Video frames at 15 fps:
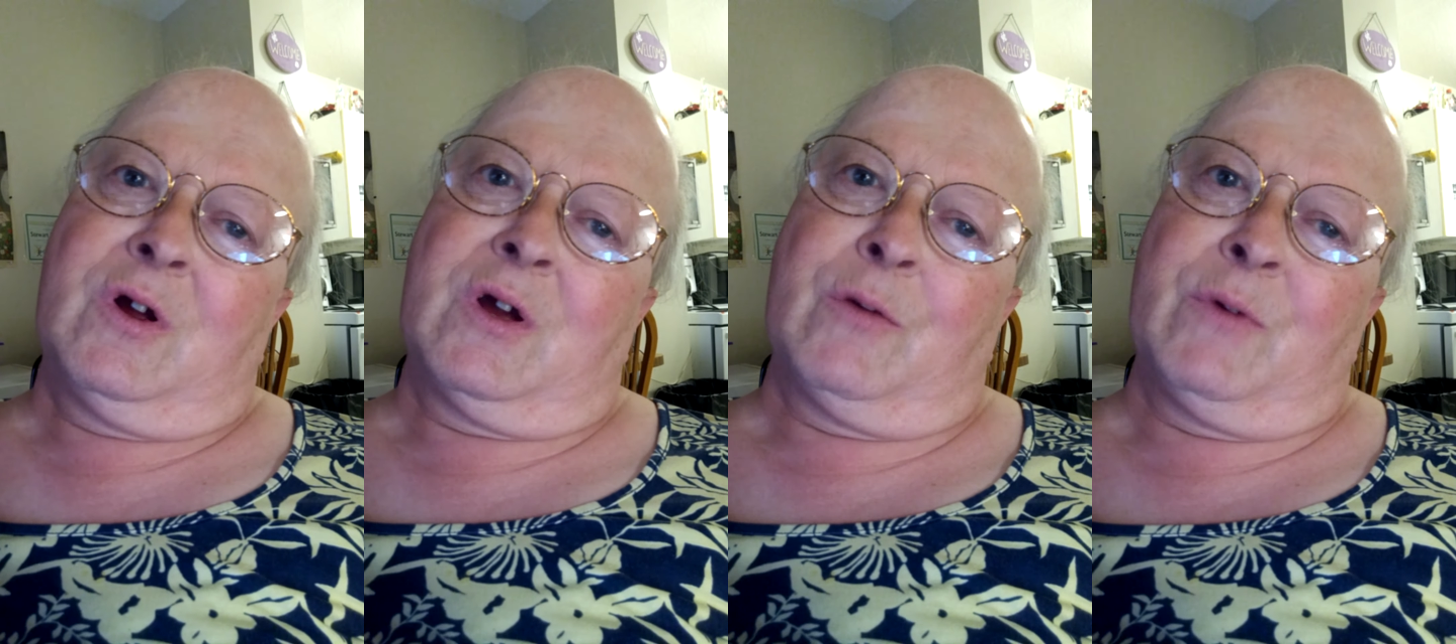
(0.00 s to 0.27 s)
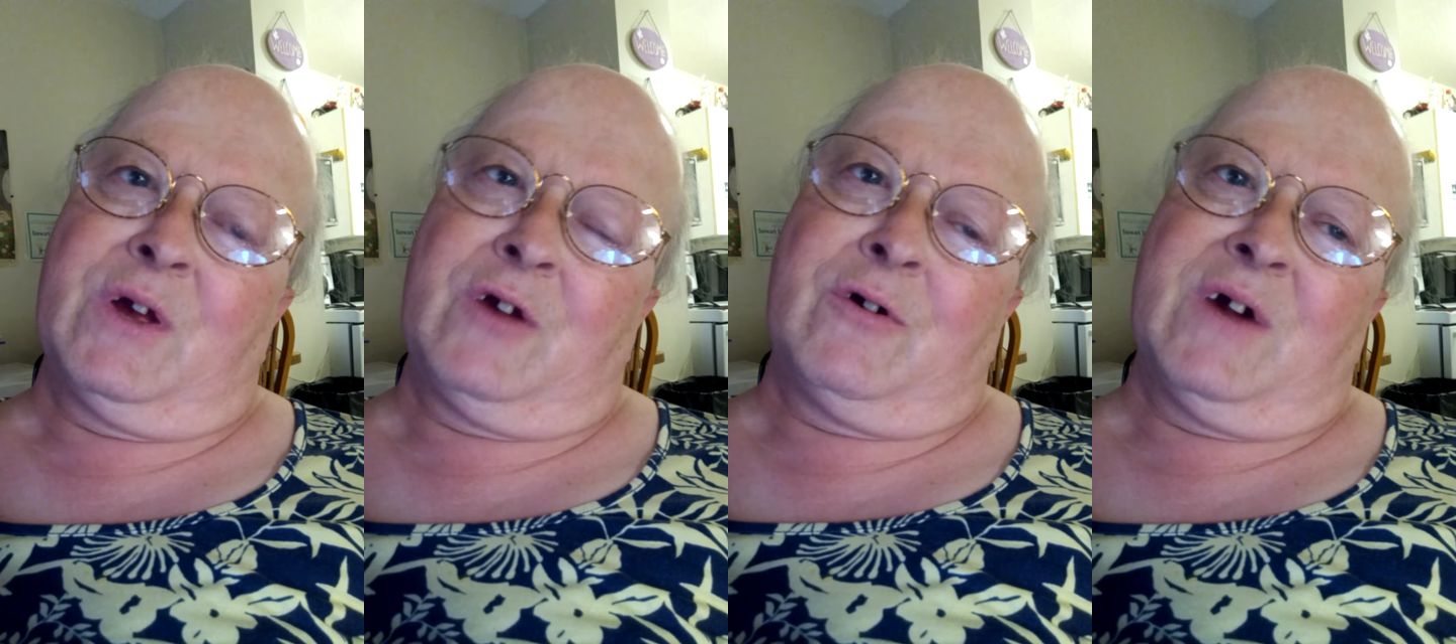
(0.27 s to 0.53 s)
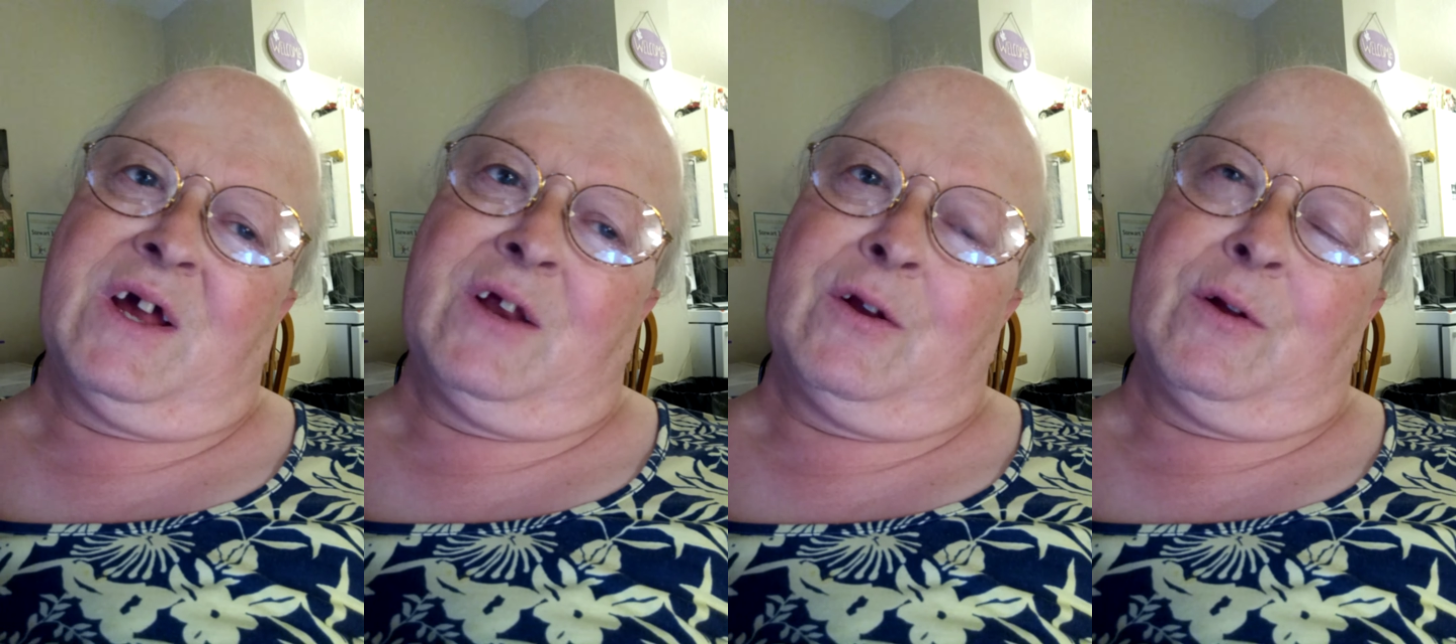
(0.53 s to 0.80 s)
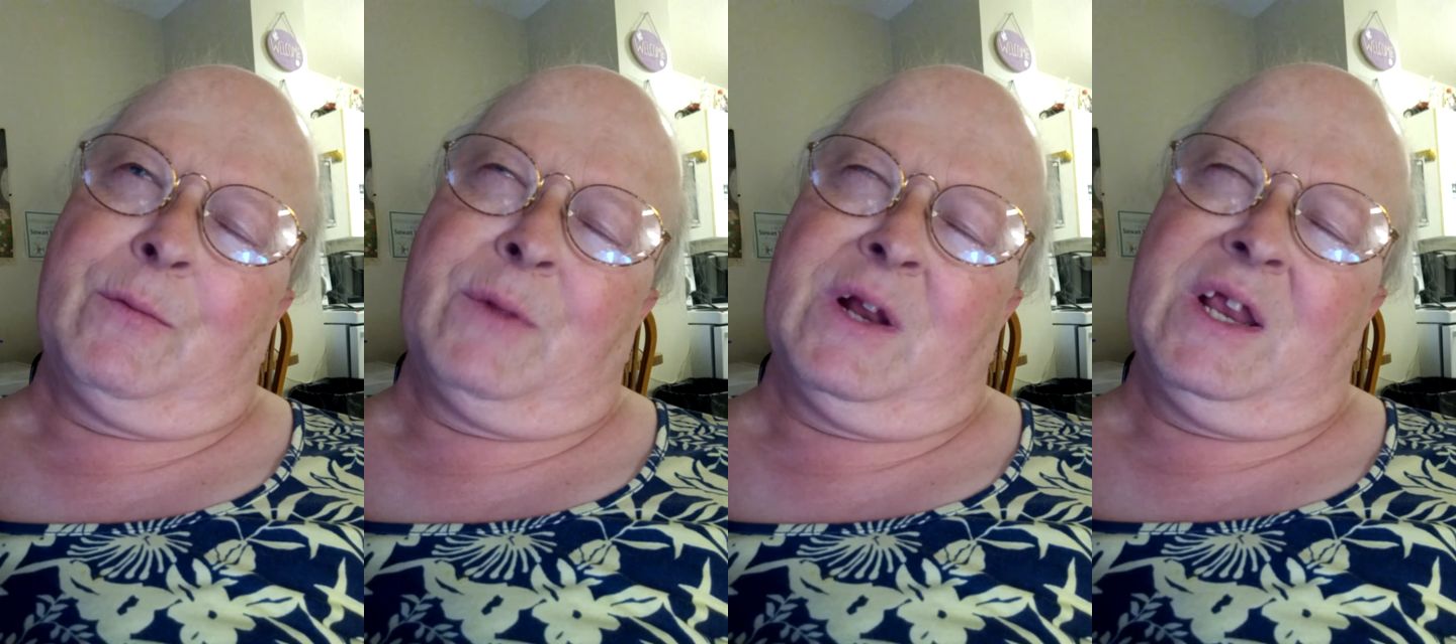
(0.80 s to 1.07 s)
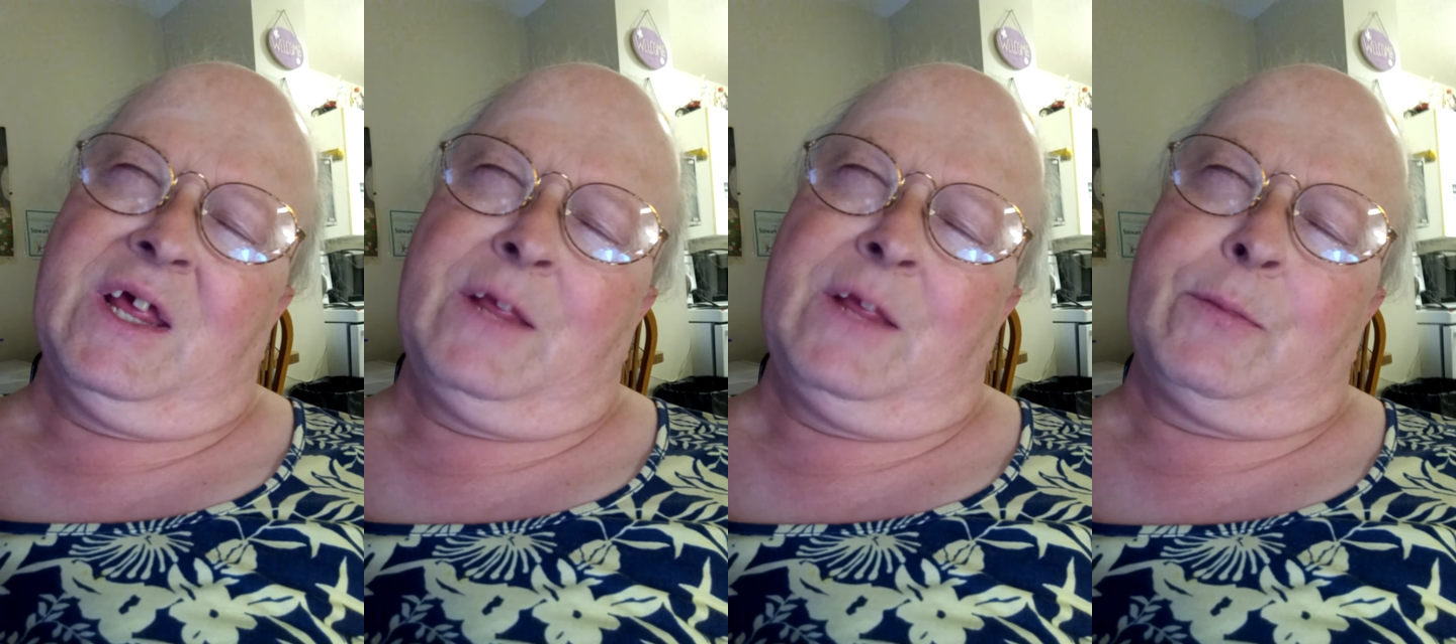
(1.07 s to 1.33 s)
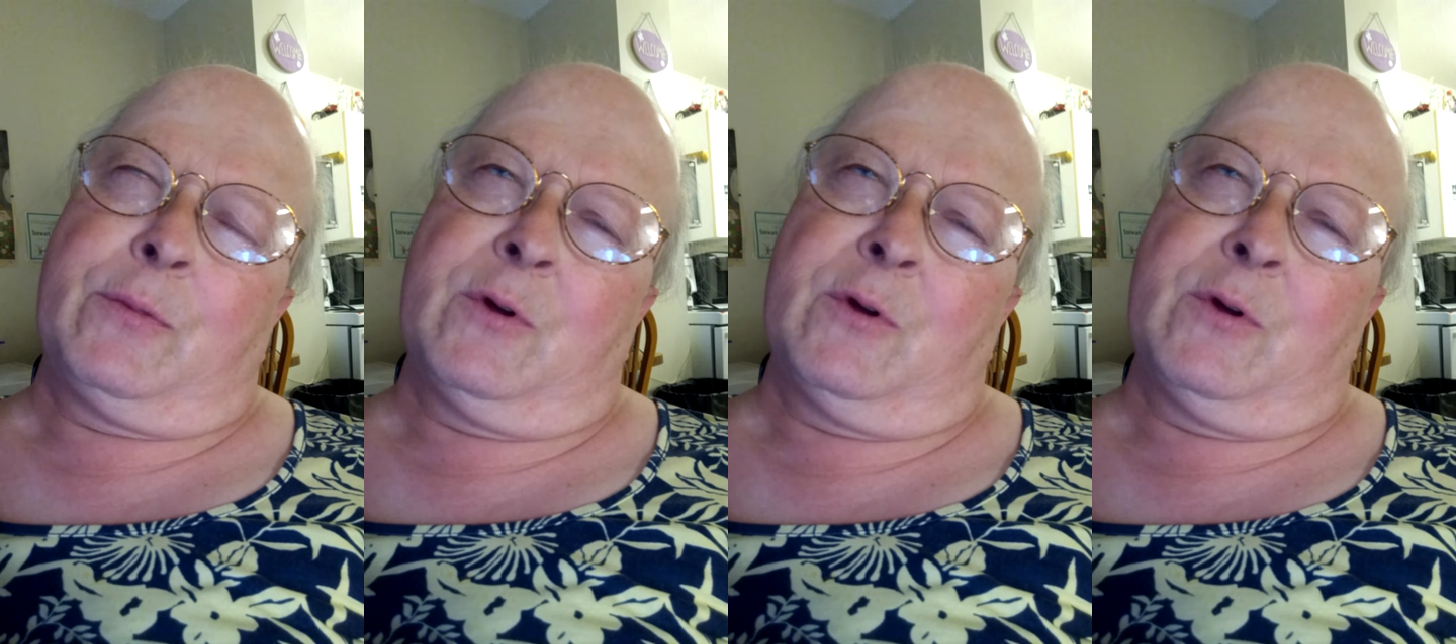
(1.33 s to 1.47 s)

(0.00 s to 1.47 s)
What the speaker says: In my late